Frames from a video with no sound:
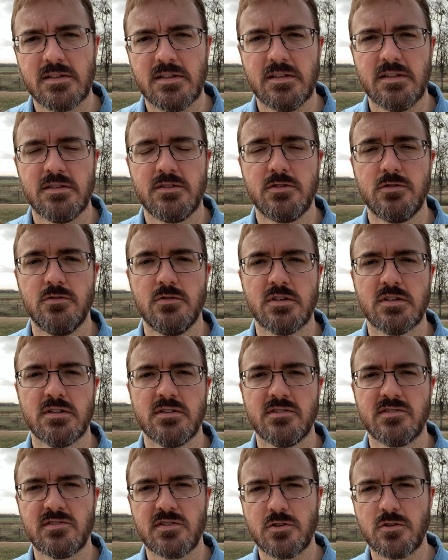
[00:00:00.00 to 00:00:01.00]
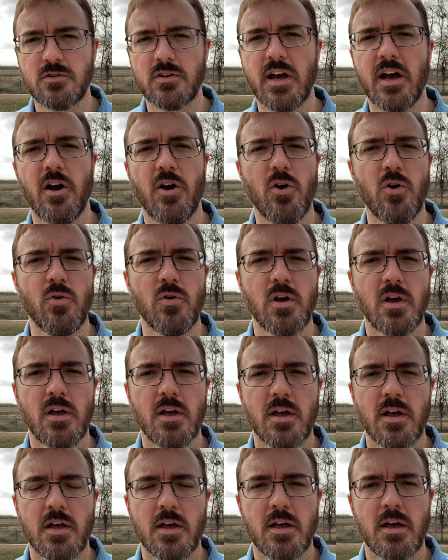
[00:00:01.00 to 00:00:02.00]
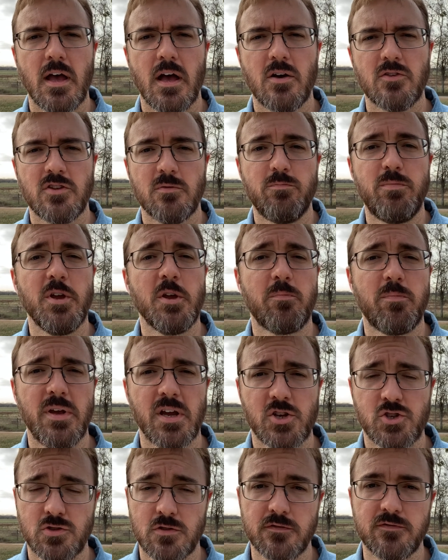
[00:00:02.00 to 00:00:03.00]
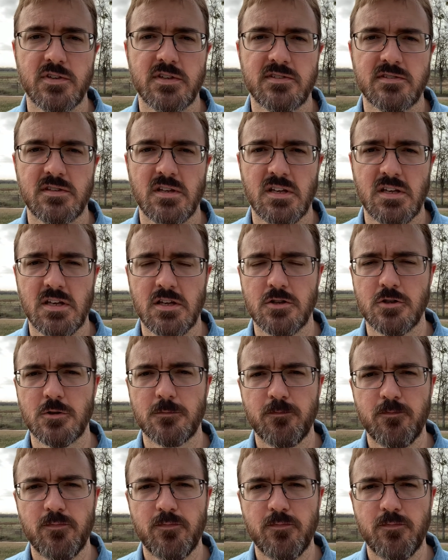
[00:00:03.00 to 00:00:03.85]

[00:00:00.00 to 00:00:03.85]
and to consider how the big picture fits together.